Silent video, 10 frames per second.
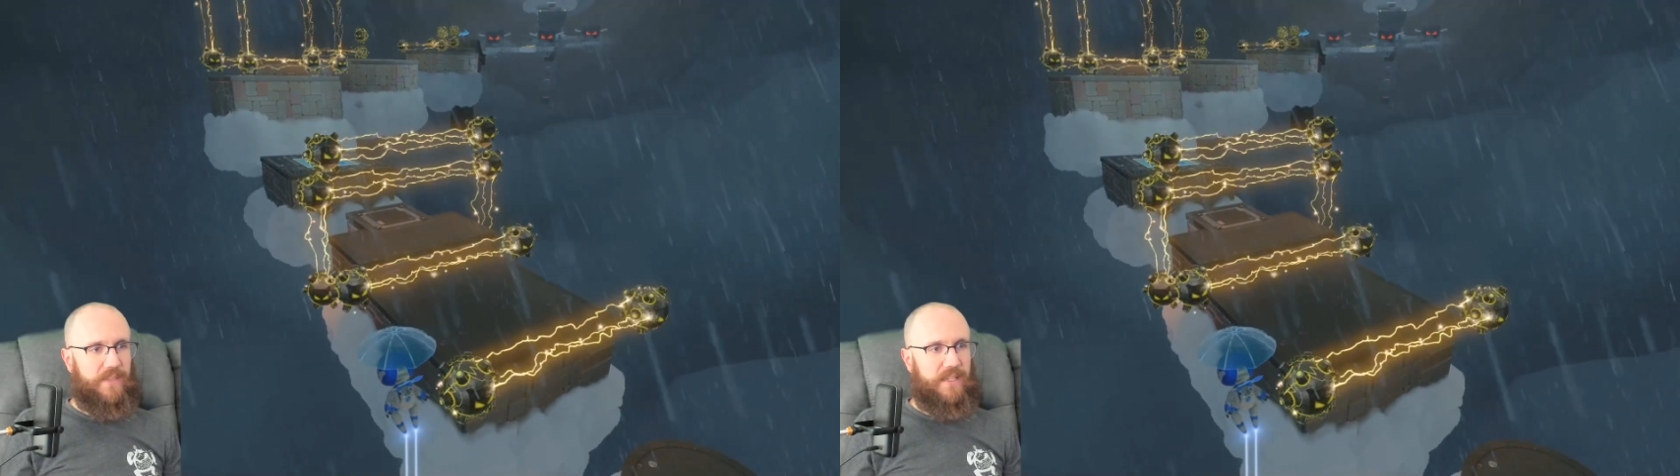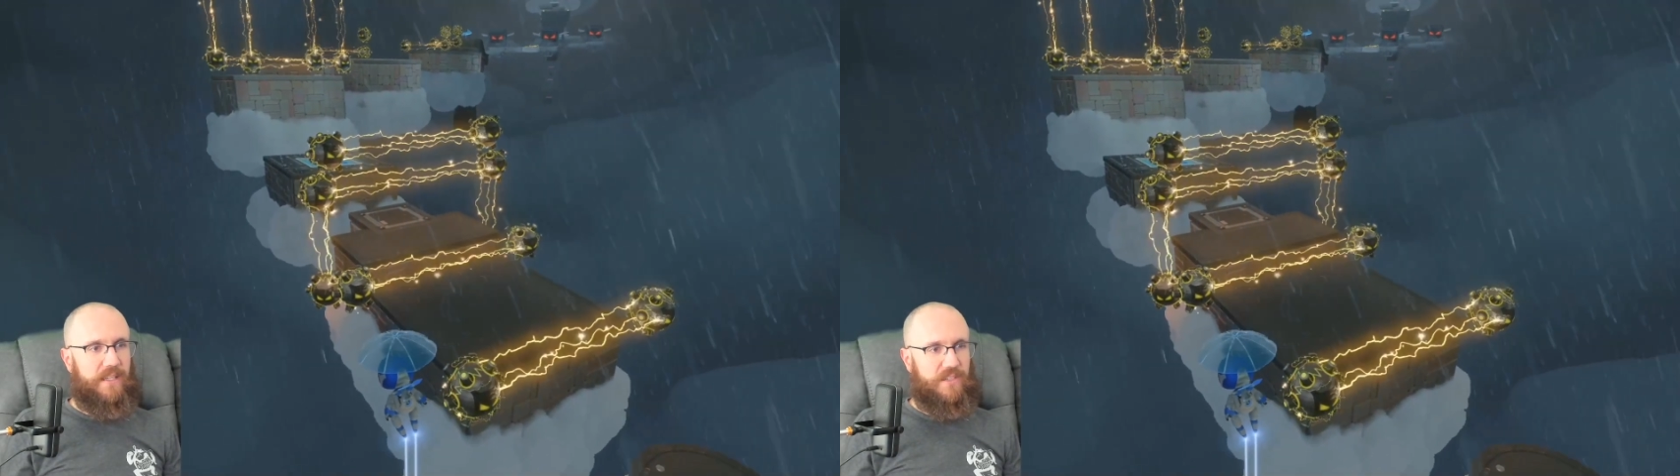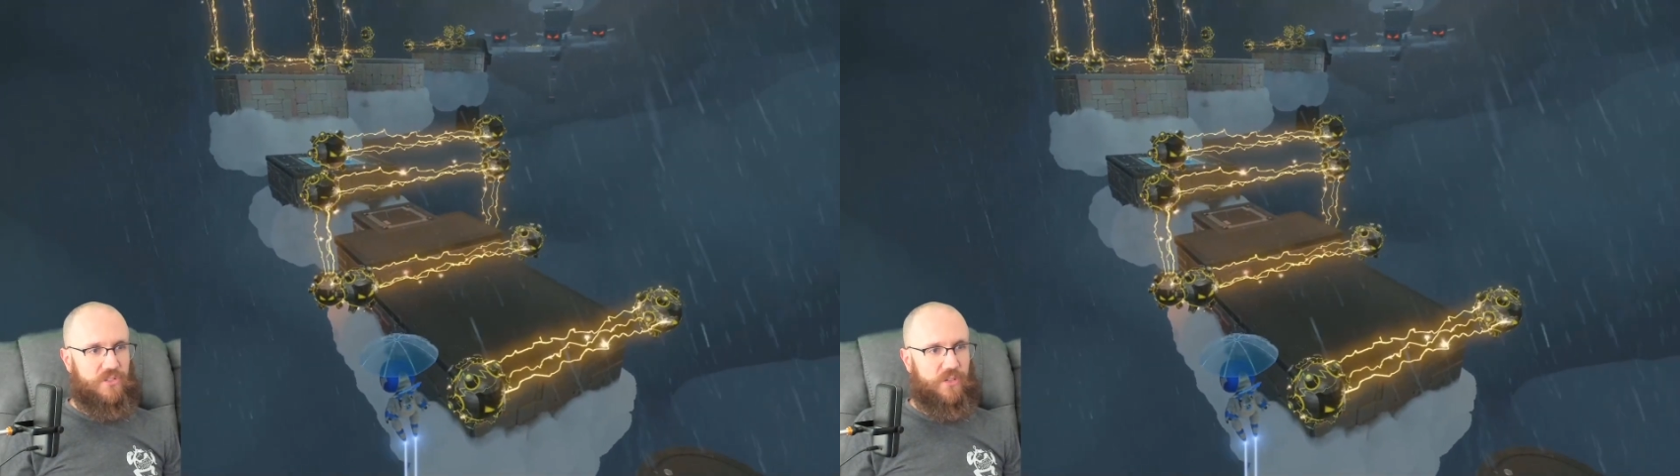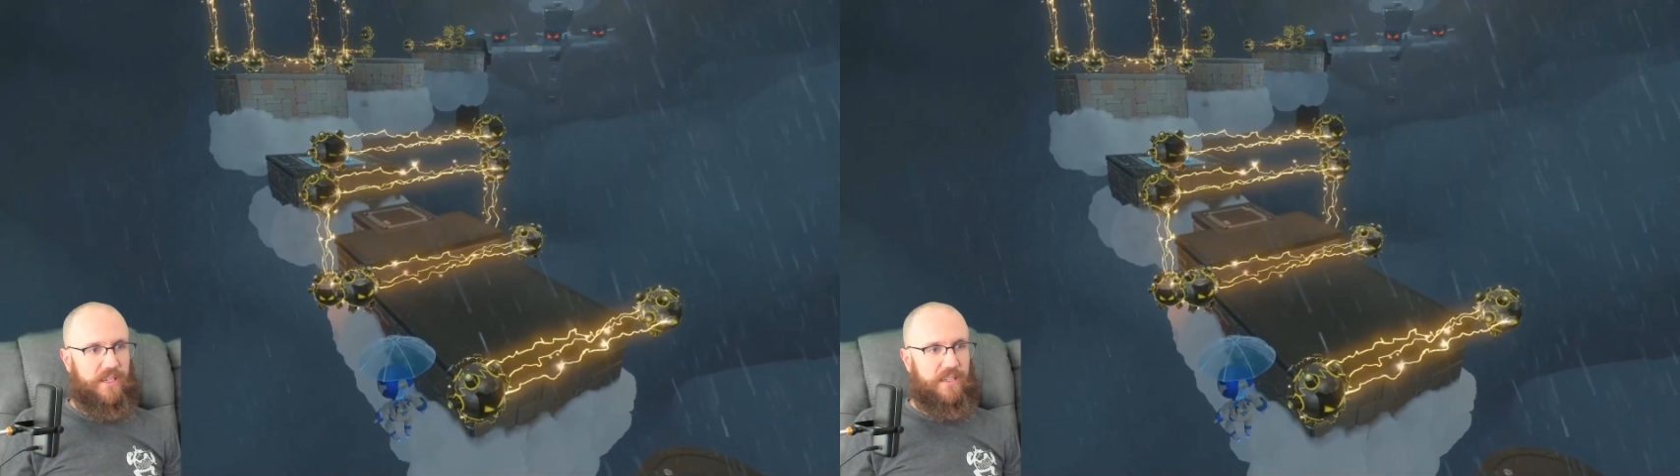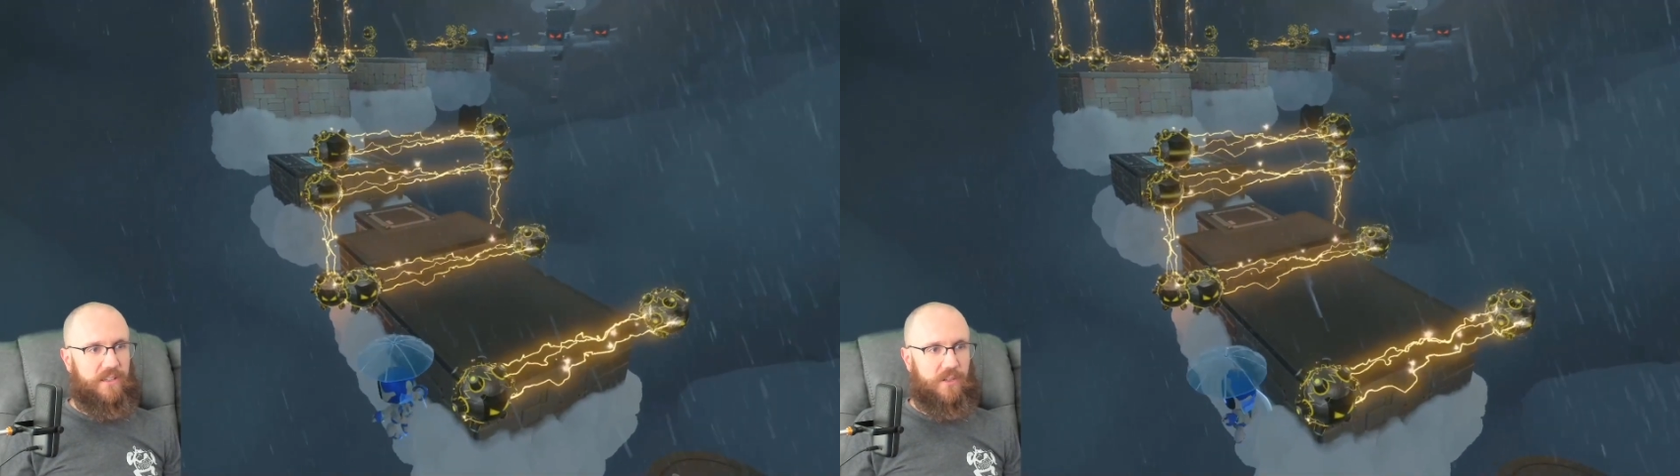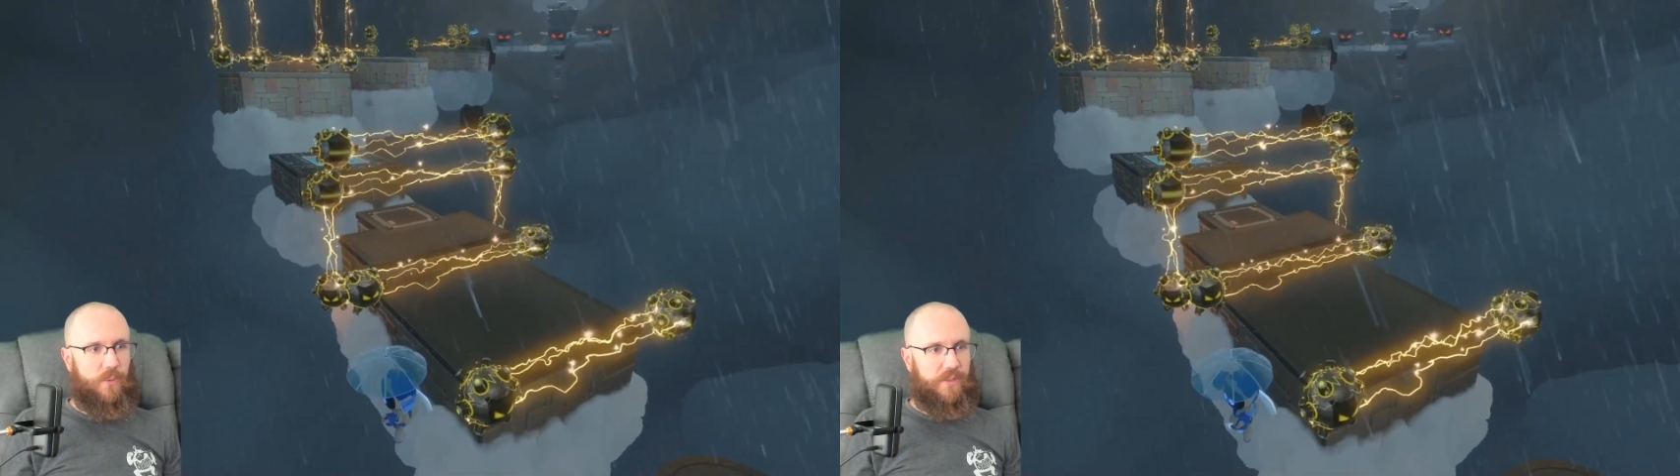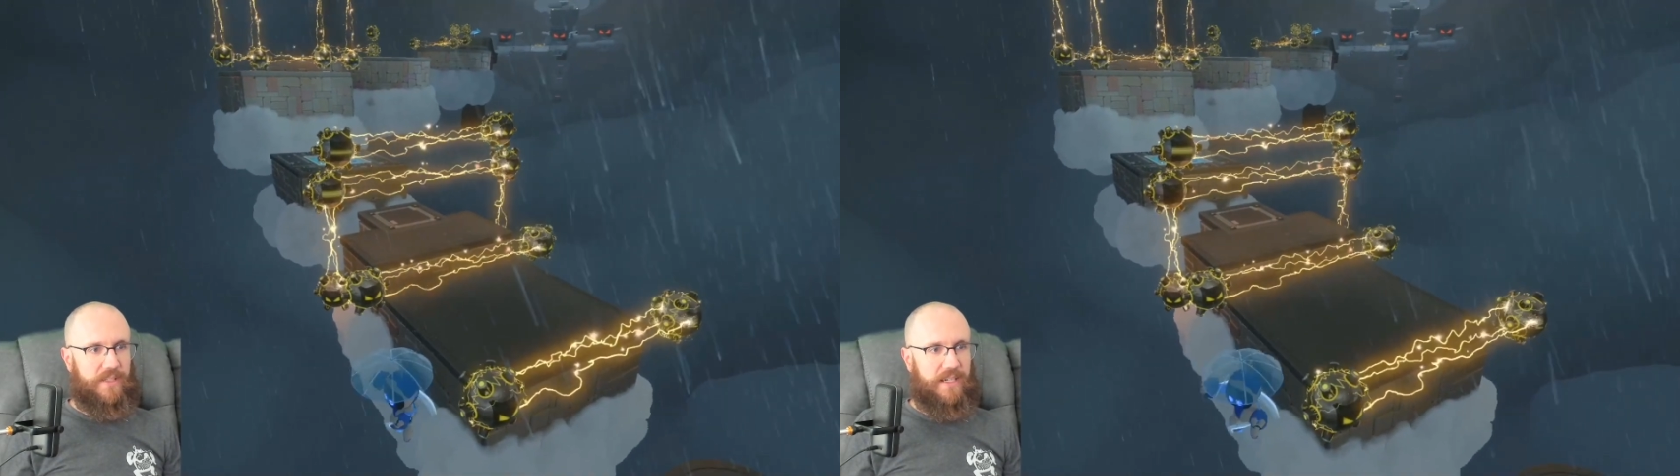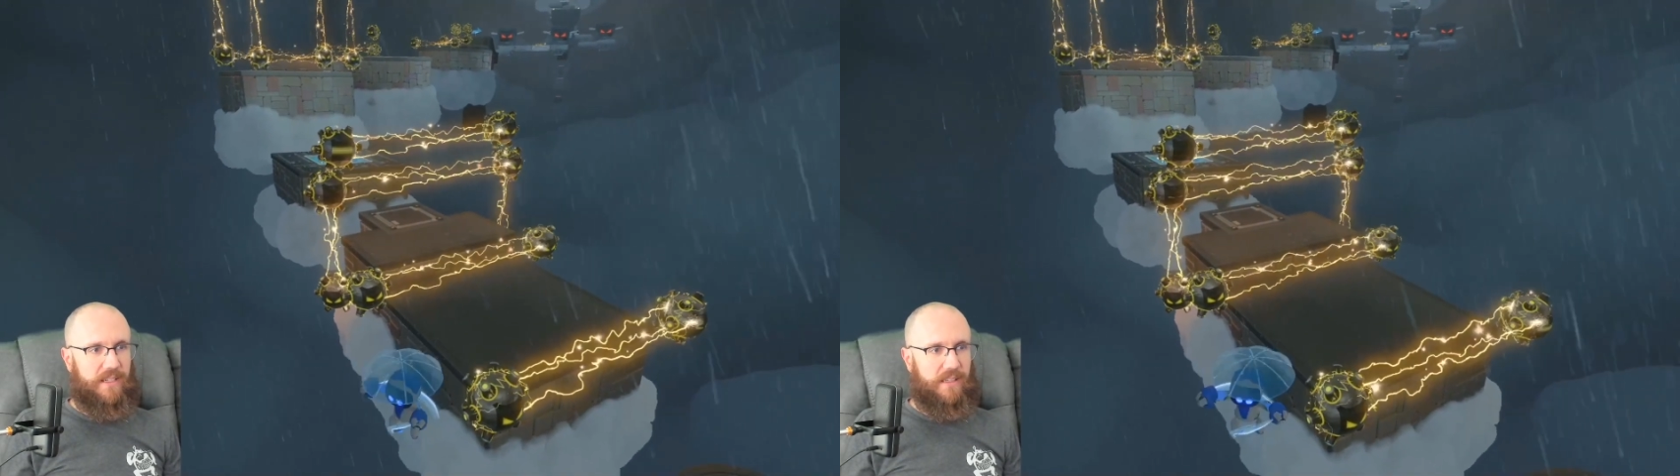It is tricky. You will
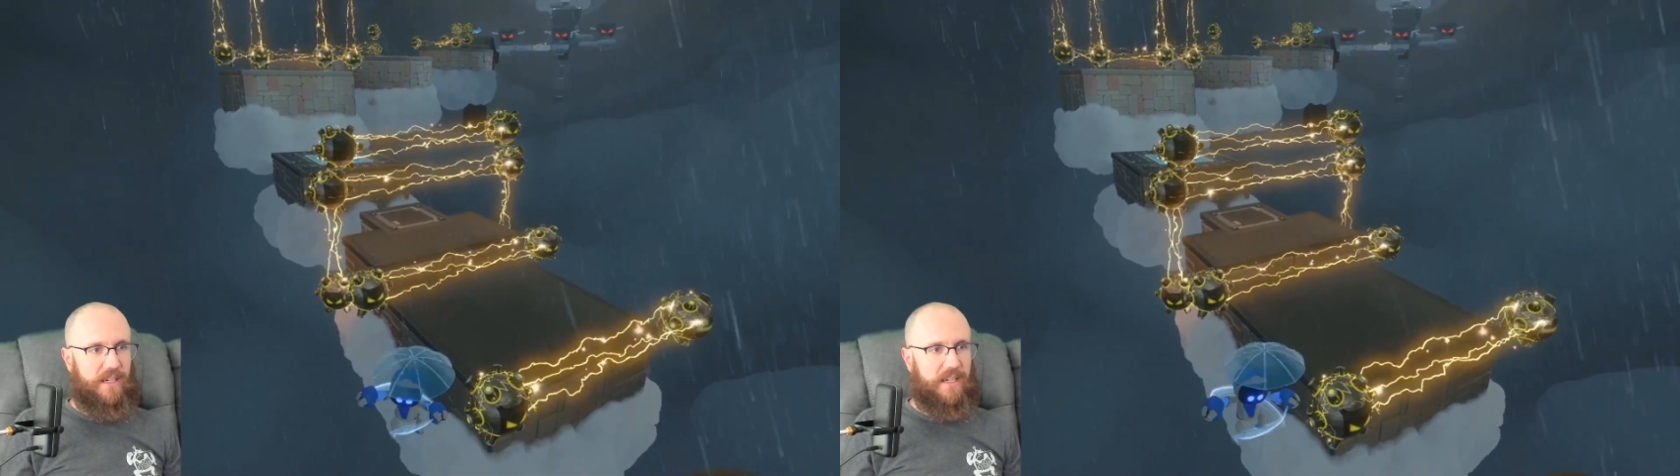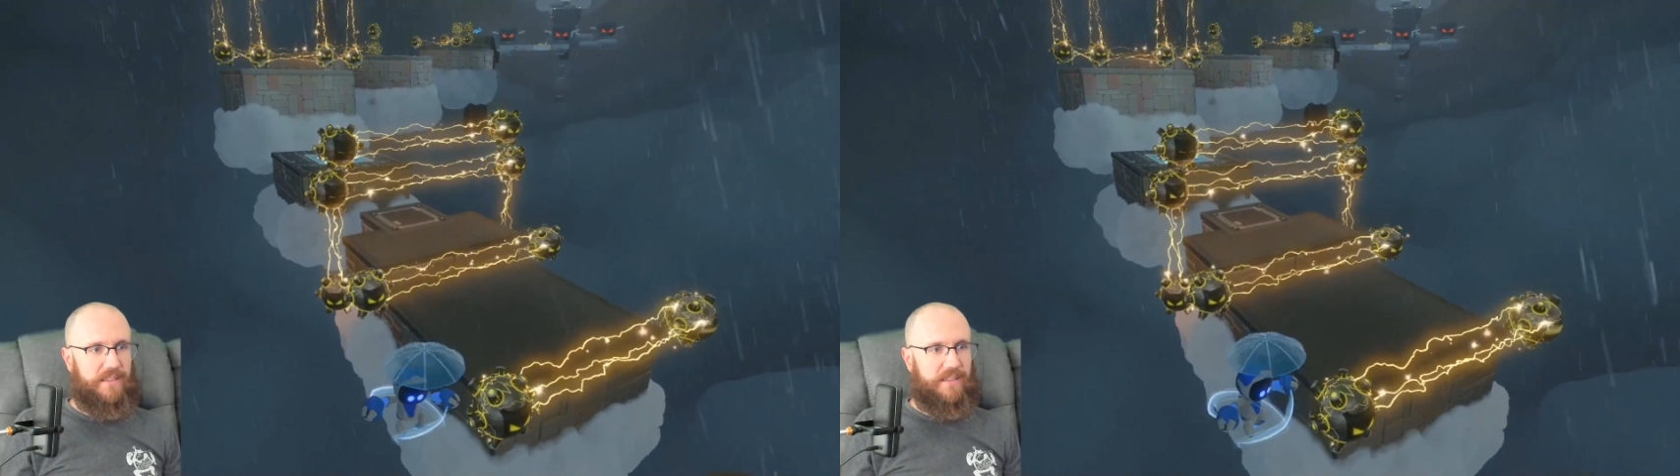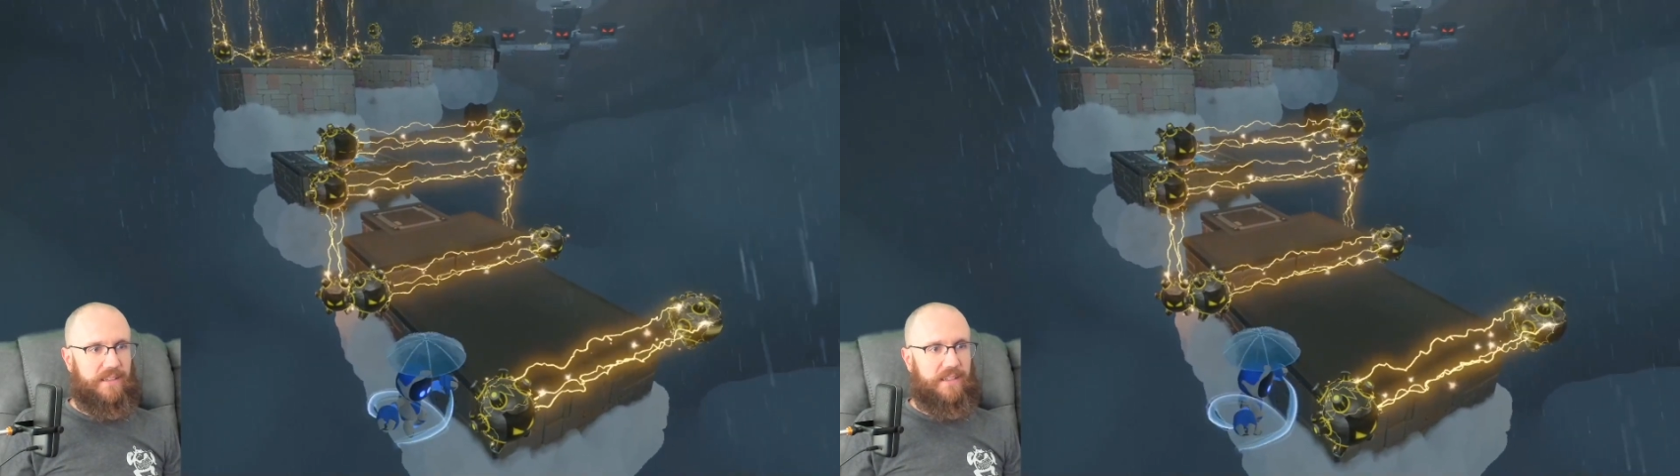die a lot.